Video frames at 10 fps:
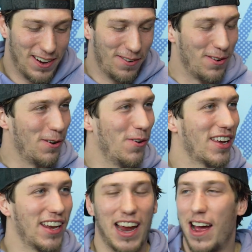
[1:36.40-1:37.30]
never know what
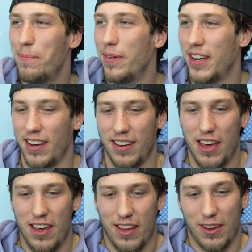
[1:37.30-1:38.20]
can happen, and
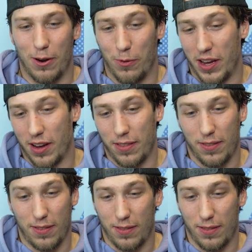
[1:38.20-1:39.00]
we got